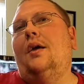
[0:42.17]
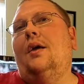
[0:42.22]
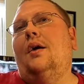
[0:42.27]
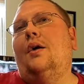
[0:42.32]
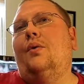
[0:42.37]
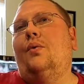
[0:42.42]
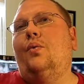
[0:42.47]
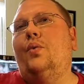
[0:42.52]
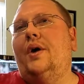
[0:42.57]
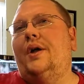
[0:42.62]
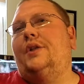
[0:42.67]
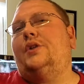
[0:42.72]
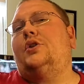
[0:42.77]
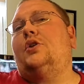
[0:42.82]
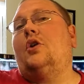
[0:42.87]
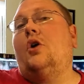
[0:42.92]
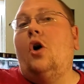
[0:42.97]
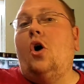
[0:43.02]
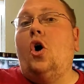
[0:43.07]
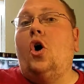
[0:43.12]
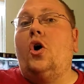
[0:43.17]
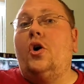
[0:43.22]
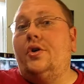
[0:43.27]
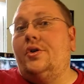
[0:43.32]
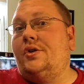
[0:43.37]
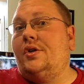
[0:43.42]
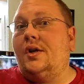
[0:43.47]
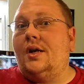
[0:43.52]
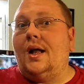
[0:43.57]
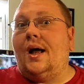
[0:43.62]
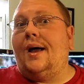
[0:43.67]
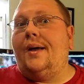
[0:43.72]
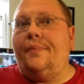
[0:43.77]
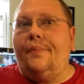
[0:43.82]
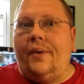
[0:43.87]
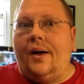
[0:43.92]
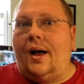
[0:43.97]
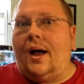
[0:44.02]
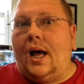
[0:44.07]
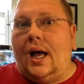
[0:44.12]
which car should I
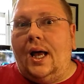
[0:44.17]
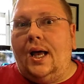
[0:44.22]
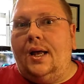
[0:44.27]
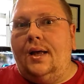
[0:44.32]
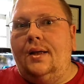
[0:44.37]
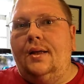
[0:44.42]
buy?